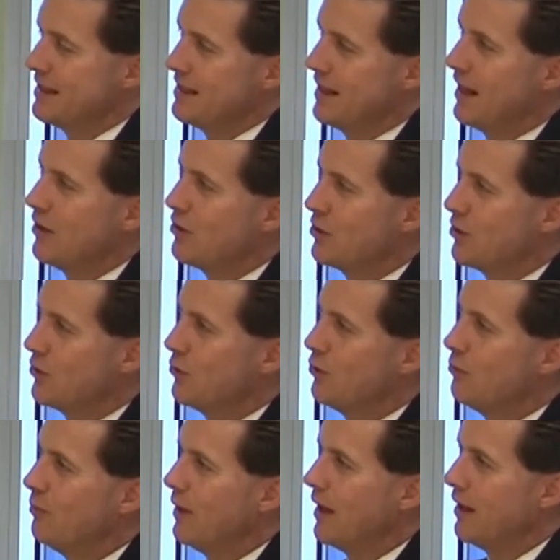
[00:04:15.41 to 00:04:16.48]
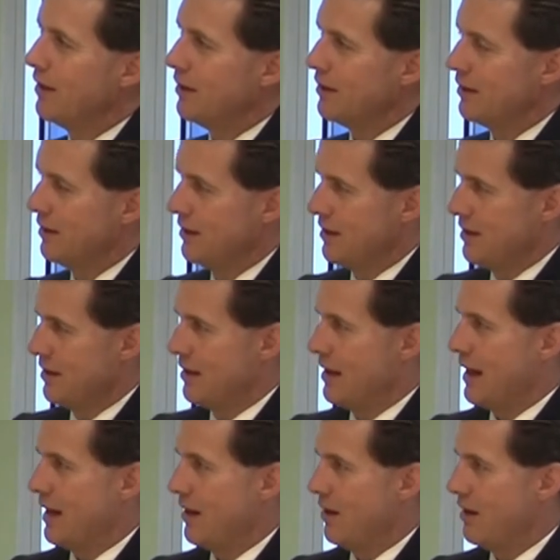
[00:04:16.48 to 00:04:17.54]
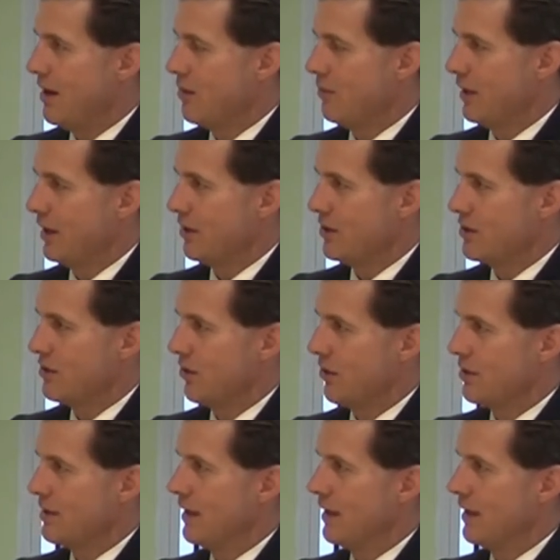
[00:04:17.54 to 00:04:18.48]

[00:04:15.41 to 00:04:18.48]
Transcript: tend to do better than high beta stocks.